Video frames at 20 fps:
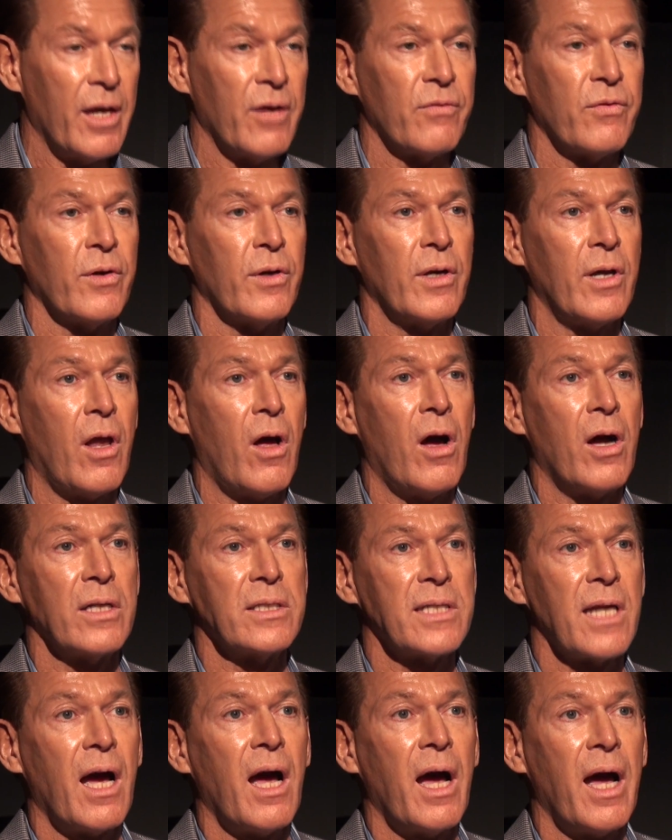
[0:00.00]
For a long
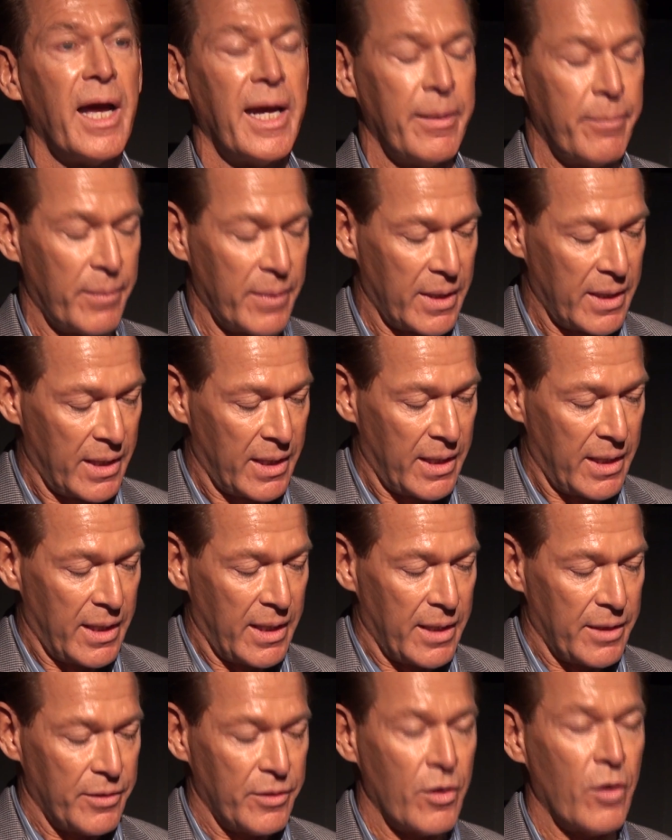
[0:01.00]
time,
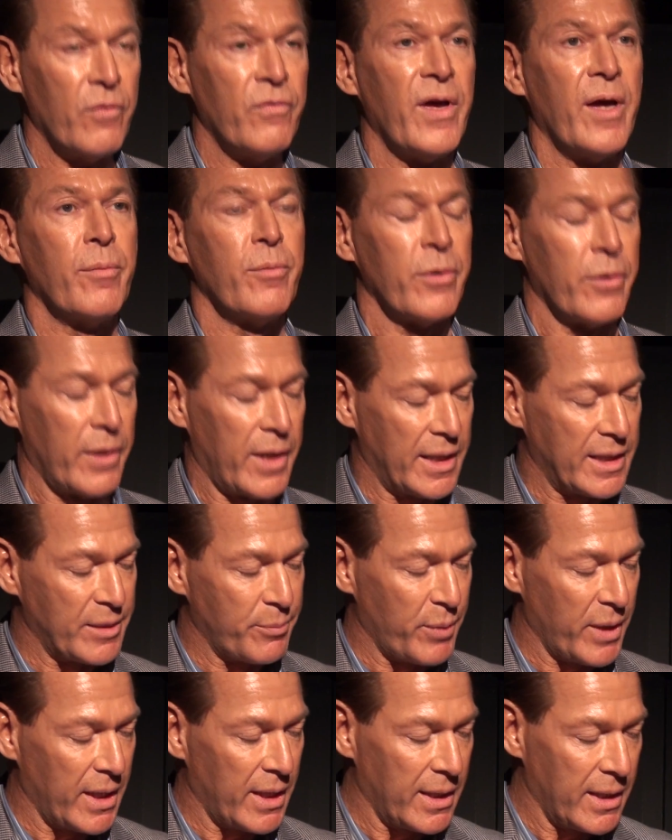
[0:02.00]
November has
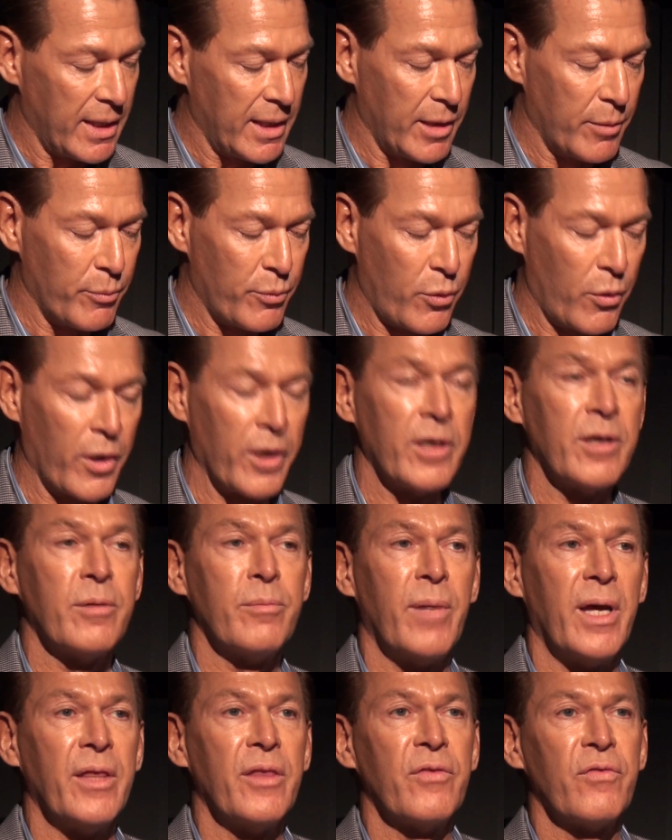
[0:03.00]
been an important
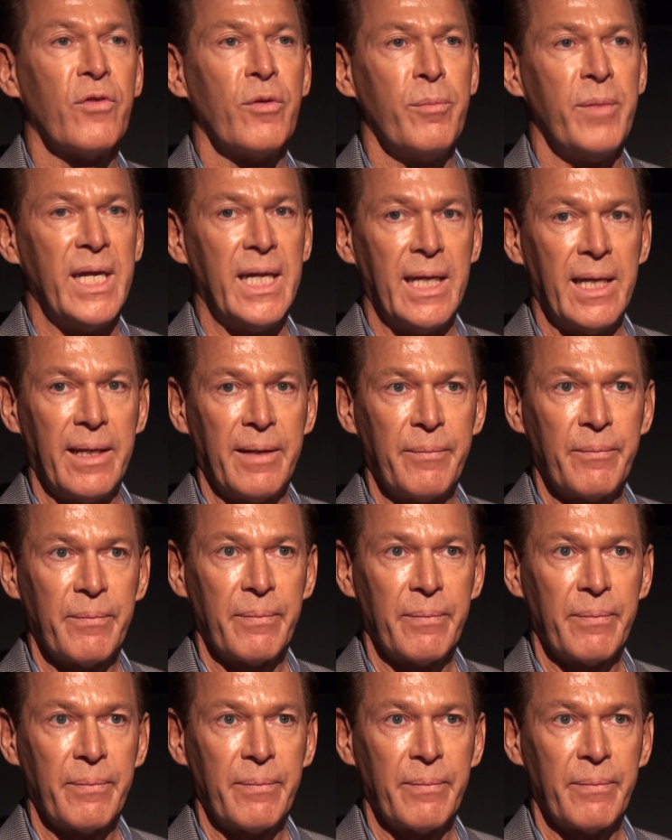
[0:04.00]
month for me.